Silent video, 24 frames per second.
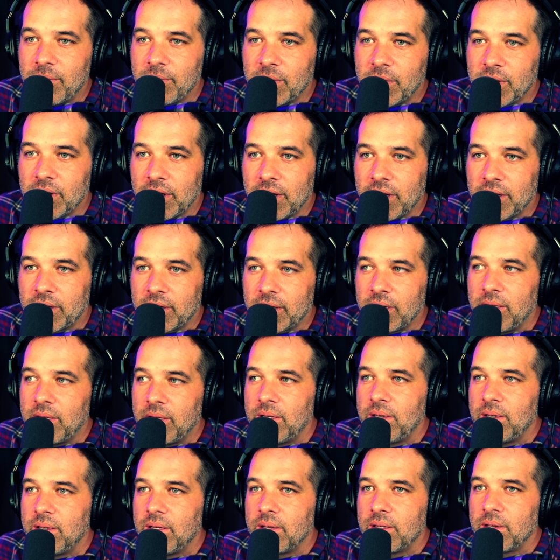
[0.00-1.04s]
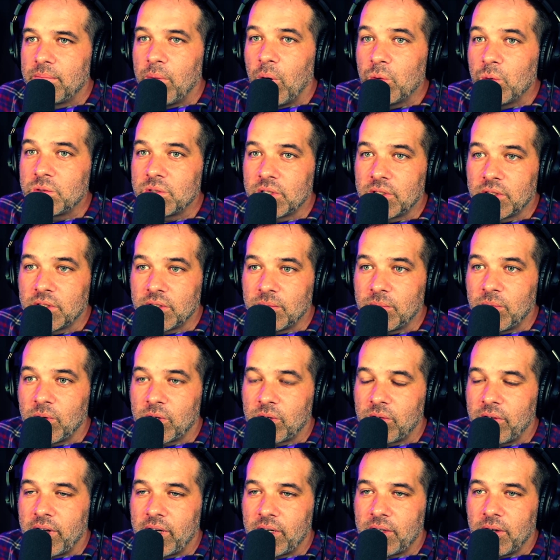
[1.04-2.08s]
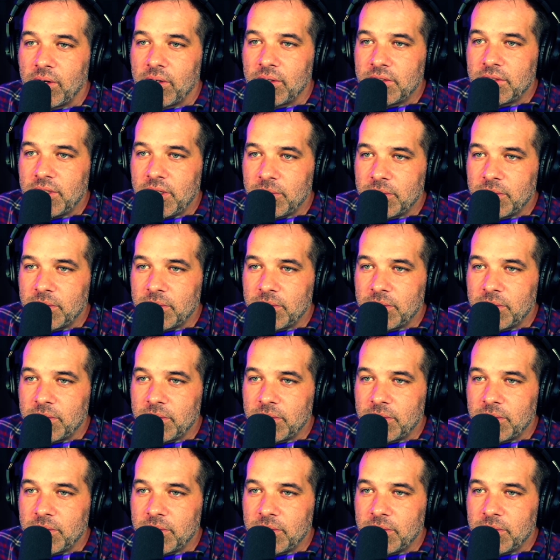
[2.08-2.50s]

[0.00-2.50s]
but like most of them are credit card tips,